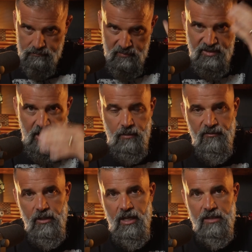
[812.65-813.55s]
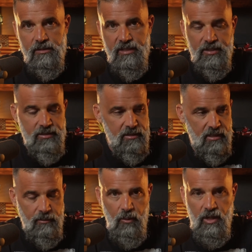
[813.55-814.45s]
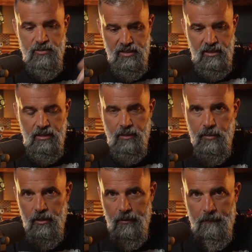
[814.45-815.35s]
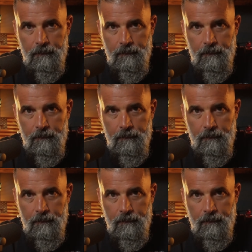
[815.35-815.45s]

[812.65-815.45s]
sign up for a consultation. It's on my website, link below.